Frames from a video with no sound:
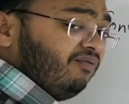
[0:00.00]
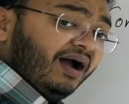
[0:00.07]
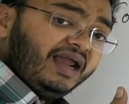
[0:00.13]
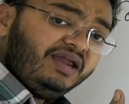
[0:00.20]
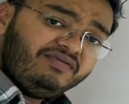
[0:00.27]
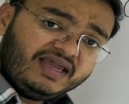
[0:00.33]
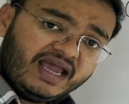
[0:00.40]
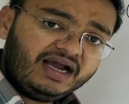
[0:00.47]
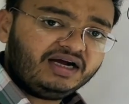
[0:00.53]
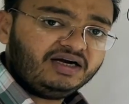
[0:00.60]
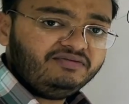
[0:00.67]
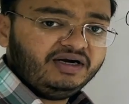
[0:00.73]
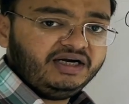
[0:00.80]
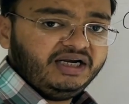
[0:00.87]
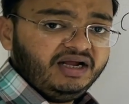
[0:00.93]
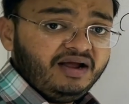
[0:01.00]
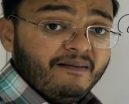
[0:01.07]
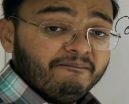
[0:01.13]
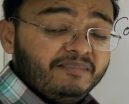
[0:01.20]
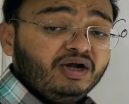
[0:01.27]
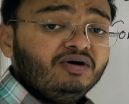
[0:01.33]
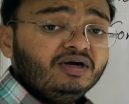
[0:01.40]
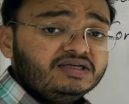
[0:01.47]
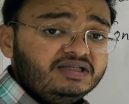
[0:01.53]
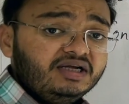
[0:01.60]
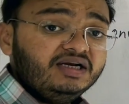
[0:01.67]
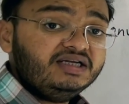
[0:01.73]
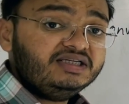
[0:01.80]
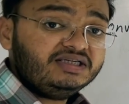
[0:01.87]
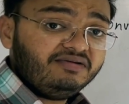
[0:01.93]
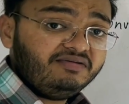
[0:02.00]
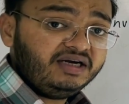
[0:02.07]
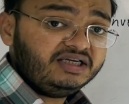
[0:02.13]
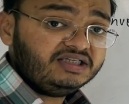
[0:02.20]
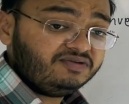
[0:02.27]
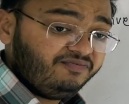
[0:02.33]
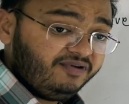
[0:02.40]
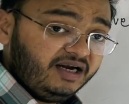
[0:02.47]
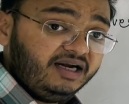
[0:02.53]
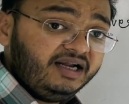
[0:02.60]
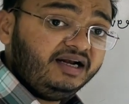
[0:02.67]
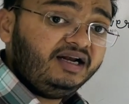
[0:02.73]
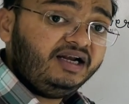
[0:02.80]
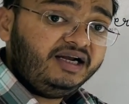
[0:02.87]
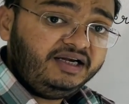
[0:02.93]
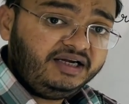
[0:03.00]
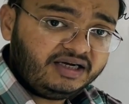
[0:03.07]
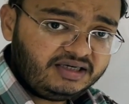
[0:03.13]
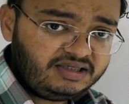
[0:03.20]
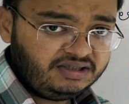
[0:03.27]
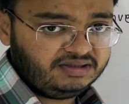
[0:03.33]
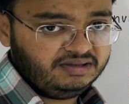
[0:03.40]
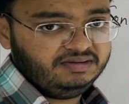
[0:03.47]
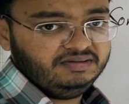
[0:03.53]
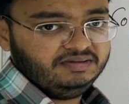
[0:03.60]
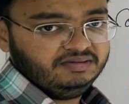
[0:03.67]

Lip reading: why we are converting? Because the reservoir is filled in liters.